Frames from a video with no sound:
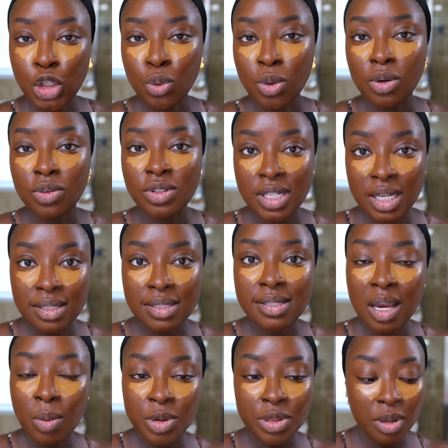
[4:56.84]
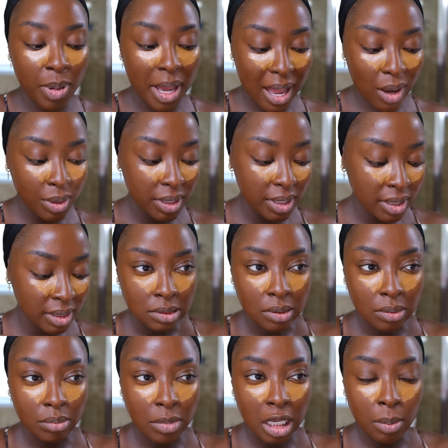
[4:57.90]
duo does come with a powder,
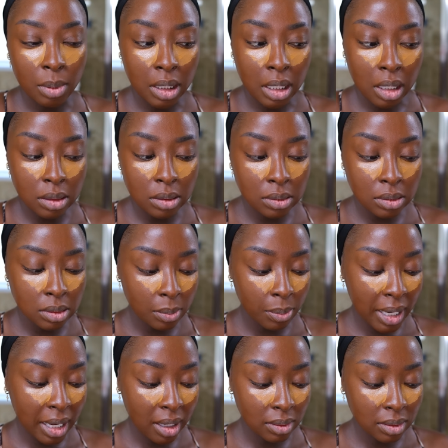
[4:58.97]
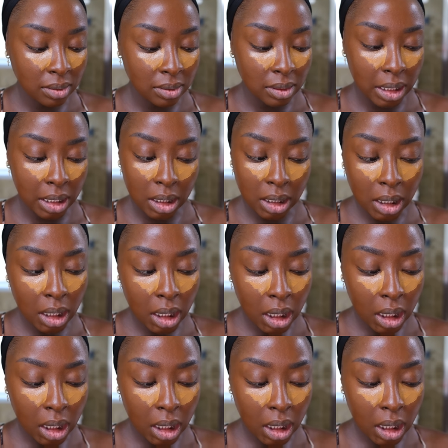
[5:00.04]
so maybe I'll use the powder later.